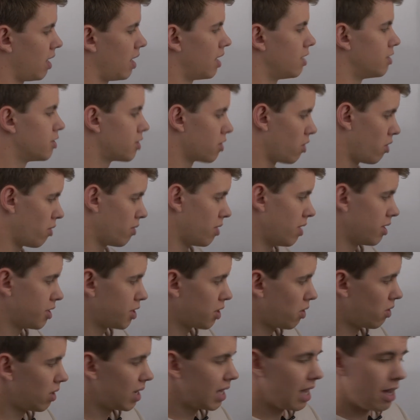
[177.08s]
And so the
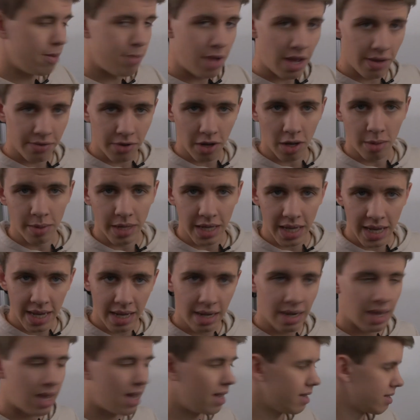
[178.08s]
total EMF coming
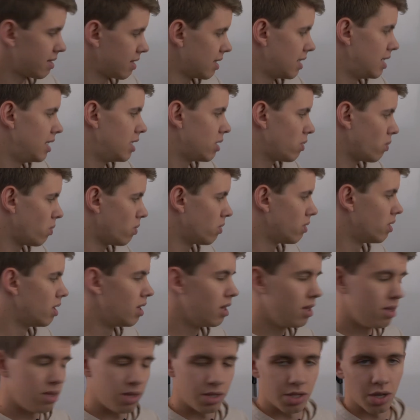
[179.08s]
in has to equal
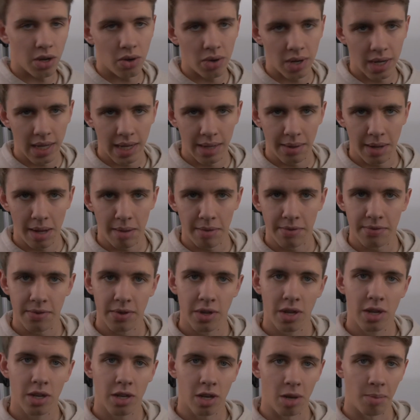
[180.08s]
the total EMF
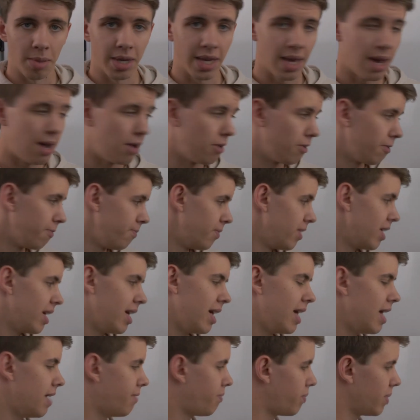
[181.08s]
coming out.
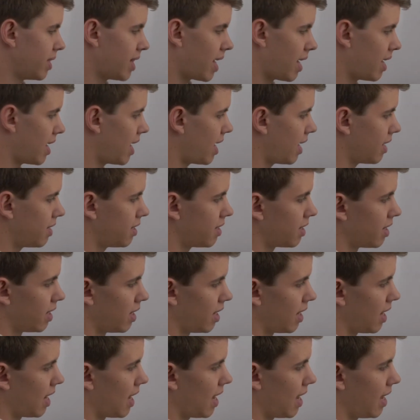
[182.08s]
If we then had
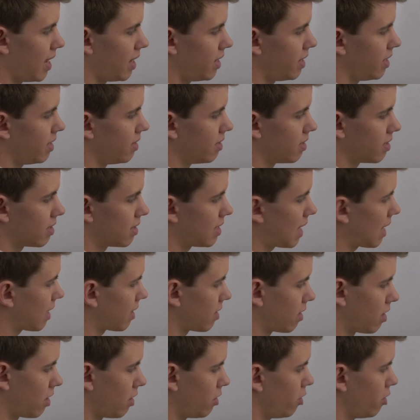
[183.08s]
a second